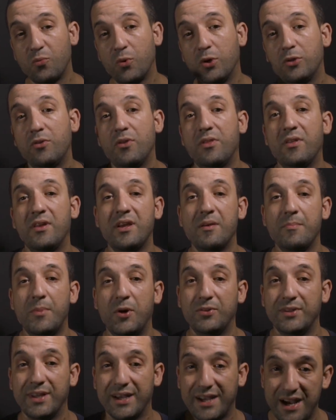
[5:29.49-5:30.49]
what you think
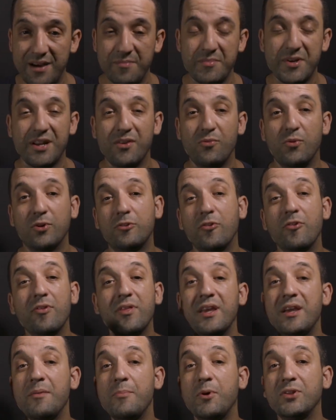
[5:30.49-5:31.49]
about the camera, what you
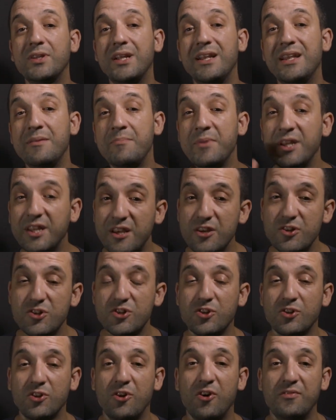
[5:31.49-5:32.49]
think about the
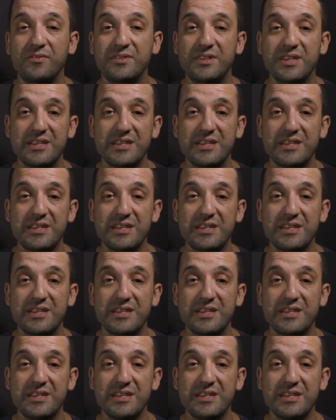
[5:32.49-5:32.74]
limitation of